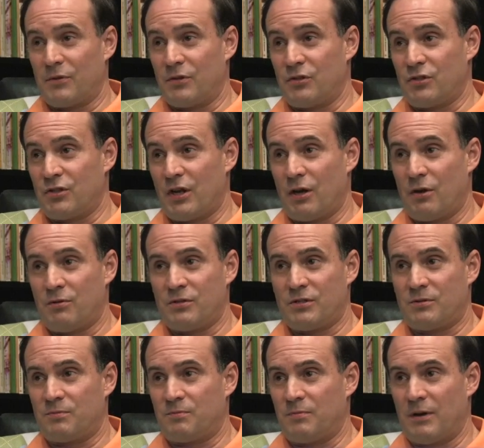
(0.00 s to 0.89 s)
the
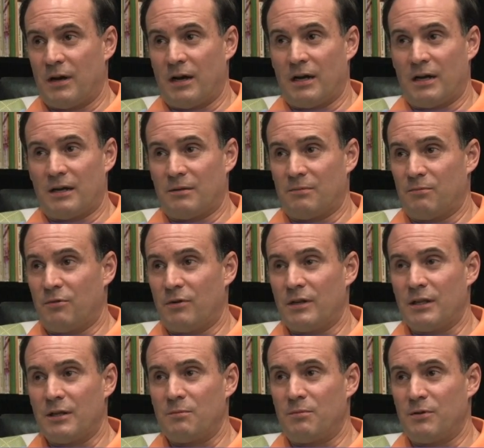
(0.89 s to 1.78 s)
show's a
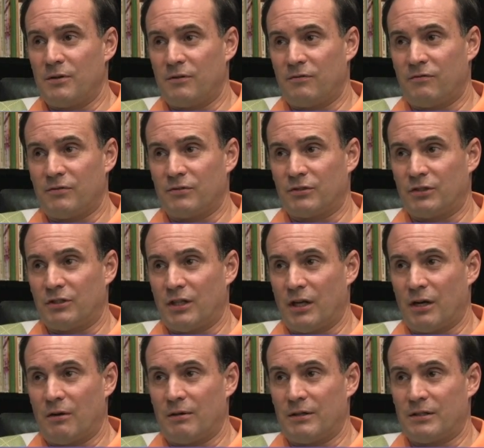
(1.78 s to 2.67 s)
really beautiful show.